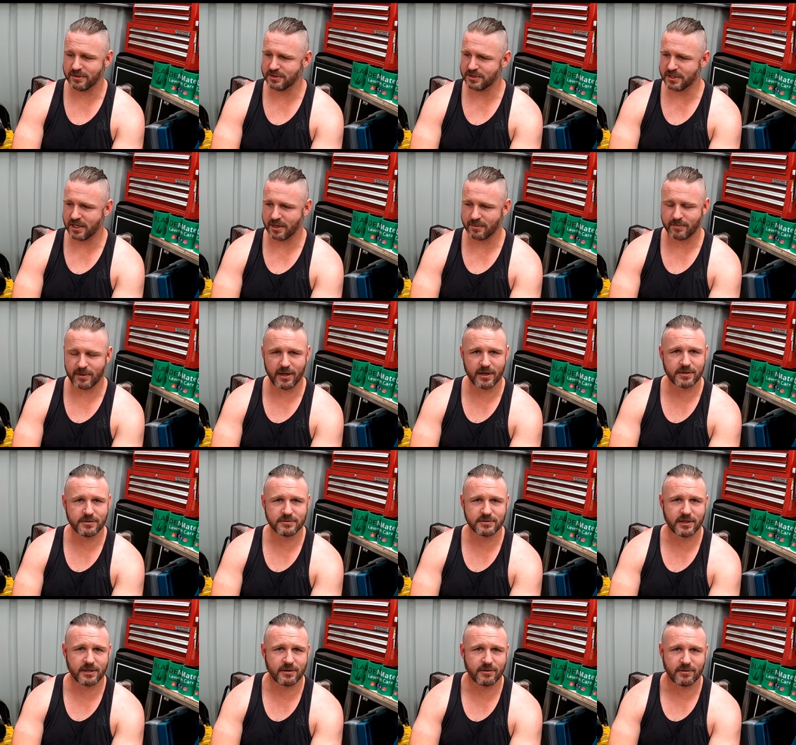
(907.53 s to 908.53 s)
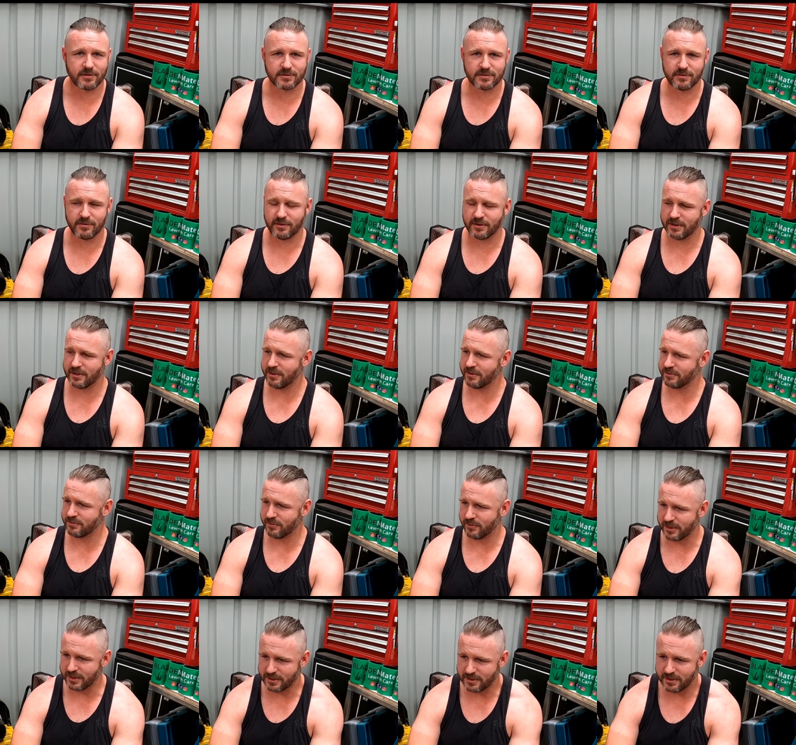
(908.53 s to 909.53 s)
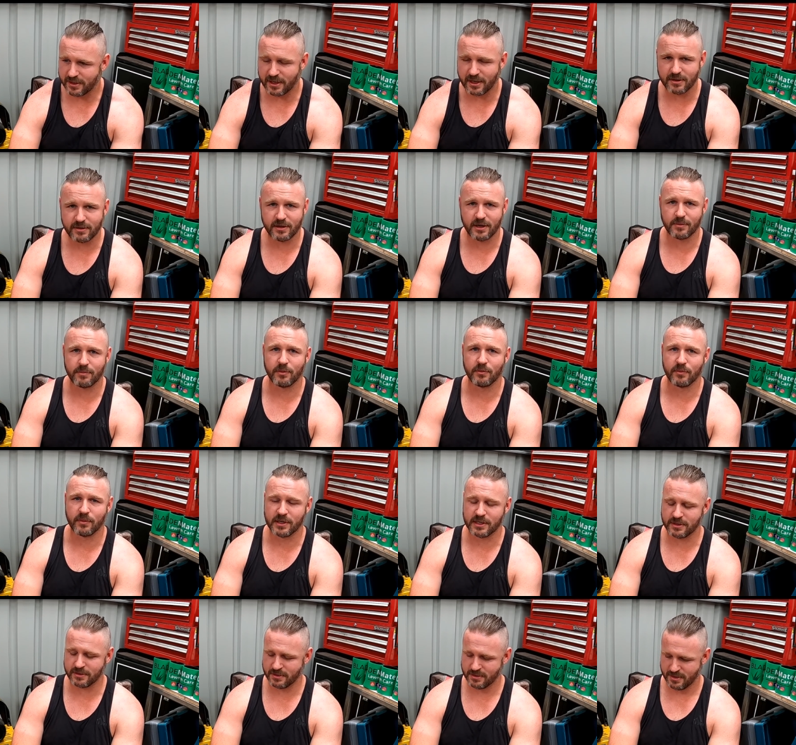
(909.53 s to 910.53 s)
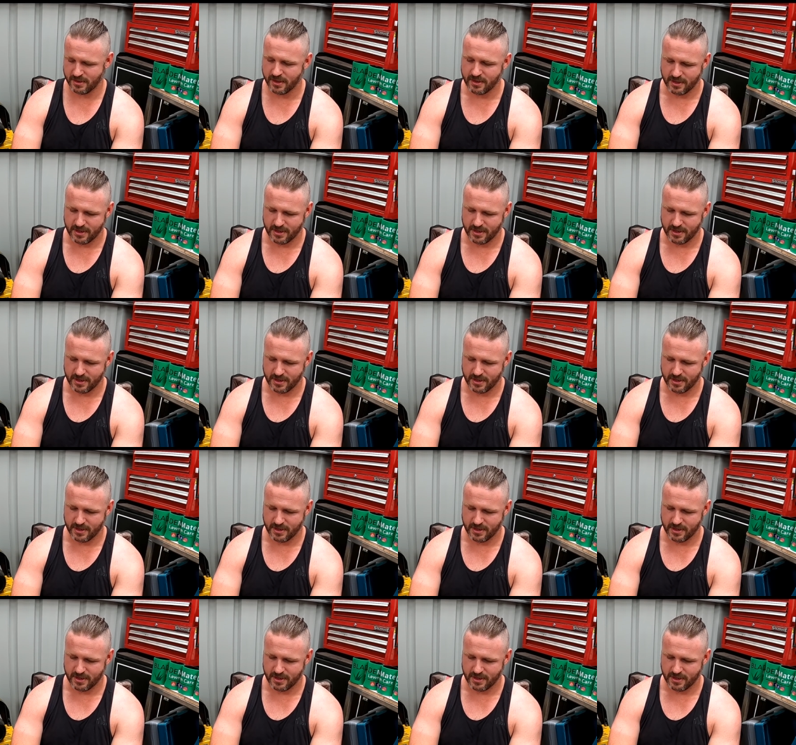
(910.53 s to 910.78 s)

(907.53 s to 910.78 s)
this young bloke who's only like 19 or 20, you know, young Marine,